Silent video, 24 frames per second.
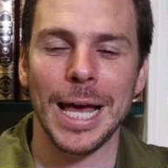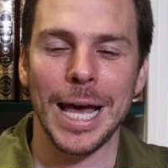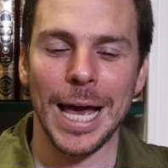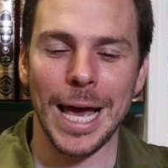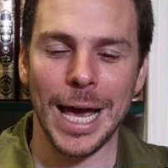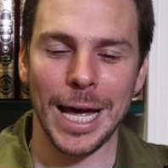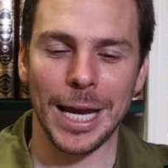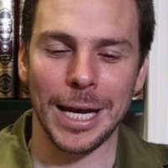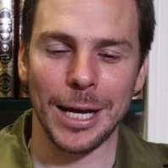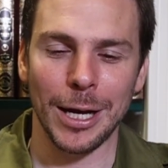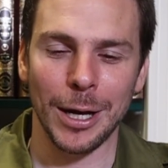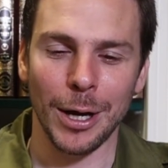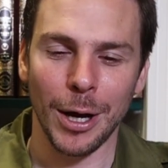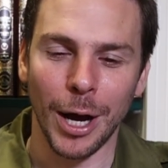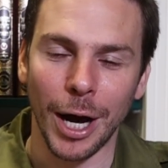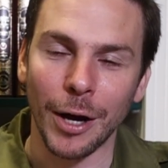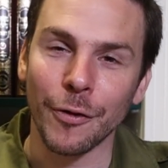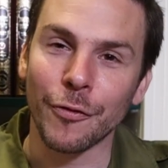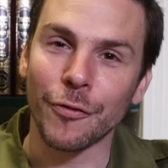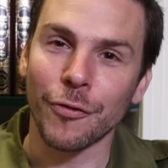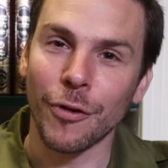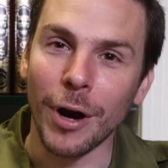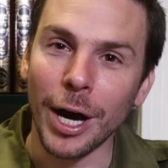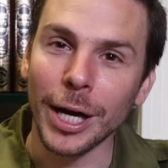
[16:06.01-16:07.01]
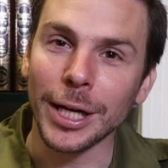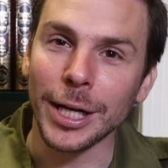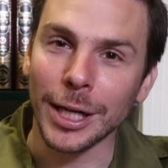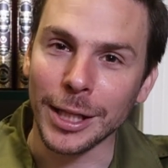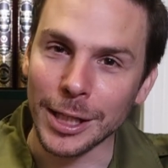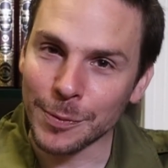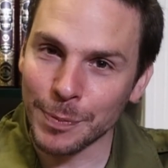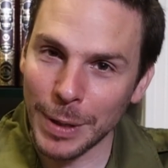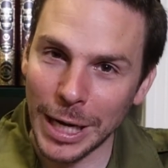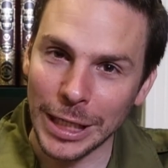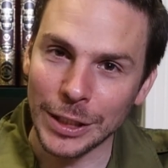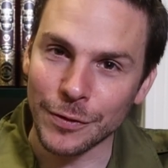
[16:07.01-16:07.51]
And on Friday,
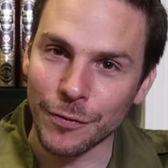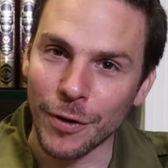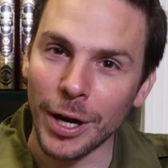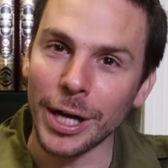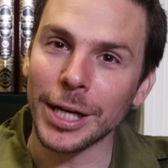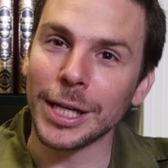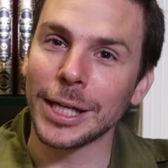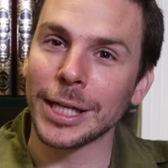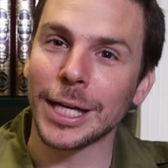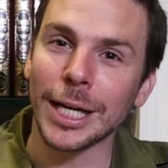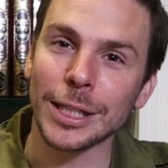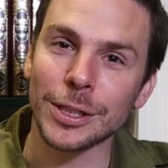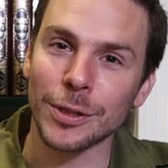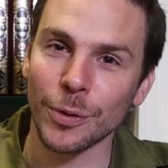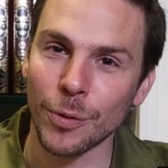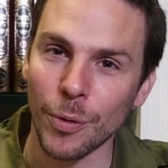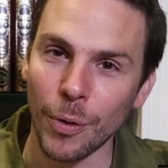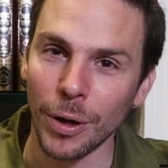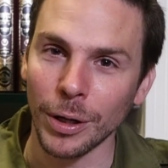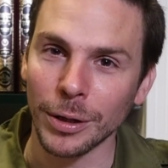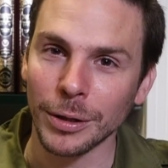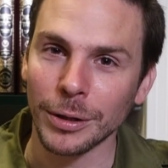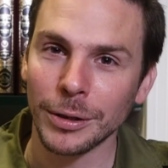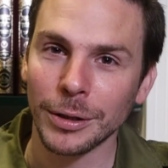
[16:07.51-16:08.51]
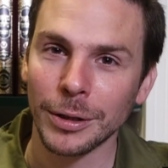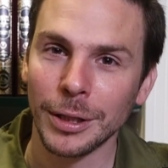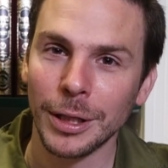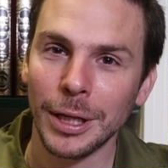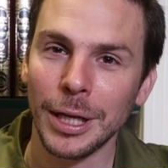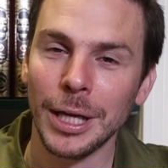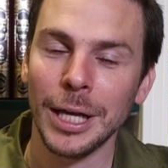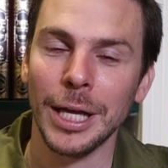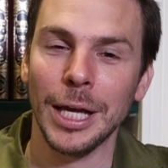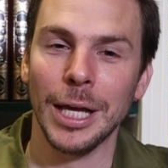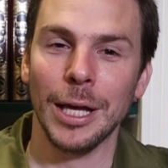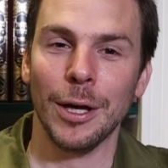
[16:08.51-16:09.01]
this past Friday, he gets a call
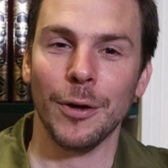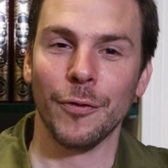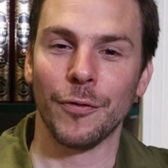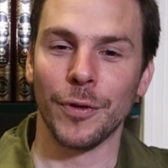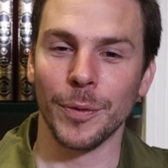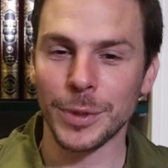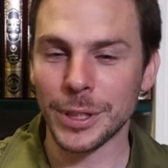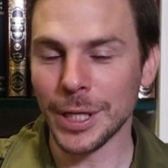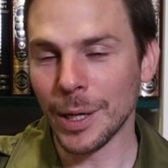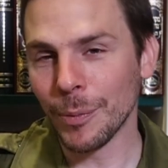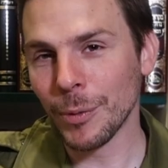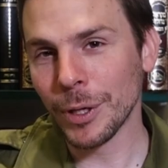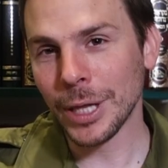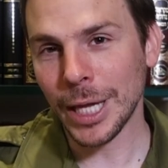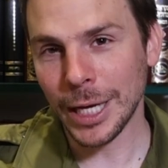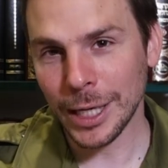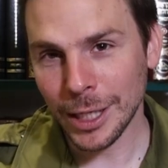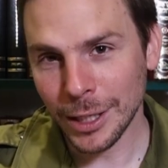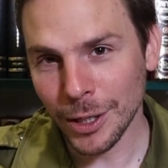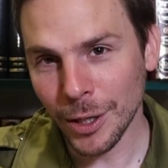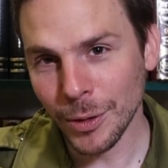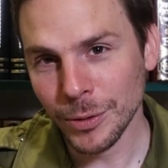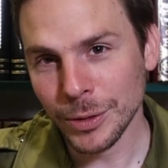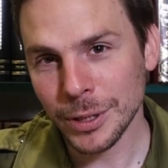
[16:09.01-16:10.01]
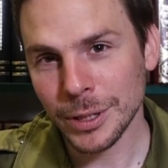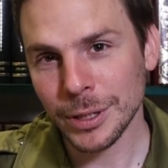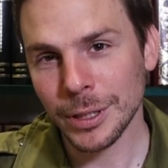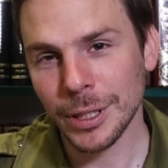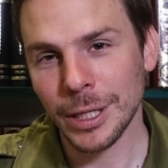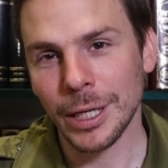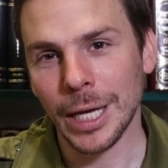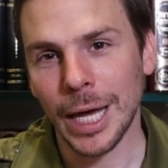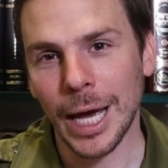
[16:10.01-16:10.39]
from someone that he knows.